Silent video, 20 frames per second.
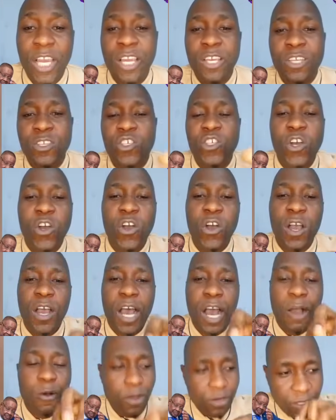So
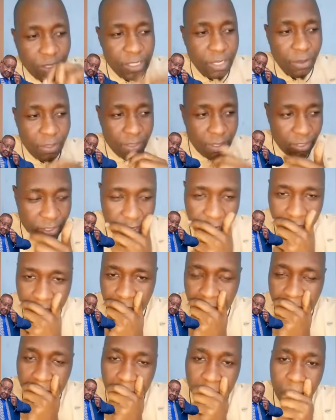I want to tell you this, that,
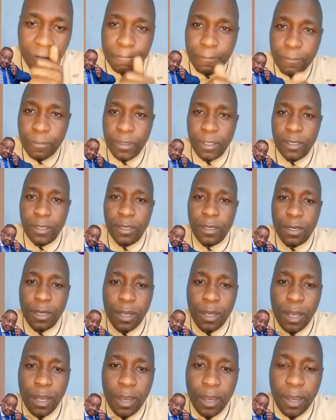
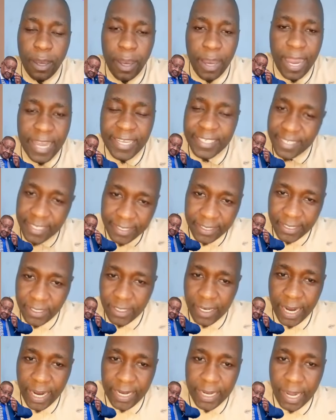as it is
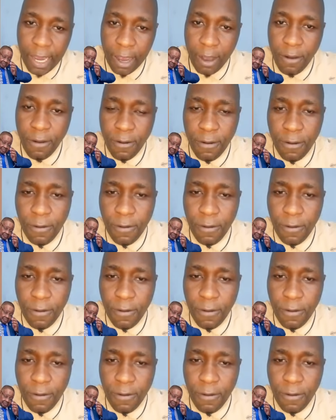right now,